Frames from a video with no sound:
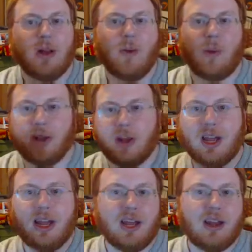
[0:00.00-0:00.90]
When you get
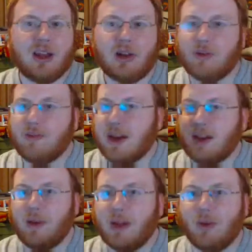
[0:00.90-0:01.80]
hit, it goes back to
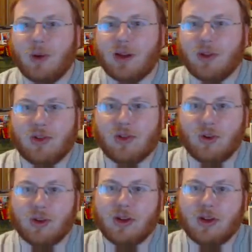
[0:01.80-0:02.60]
being a regular sword.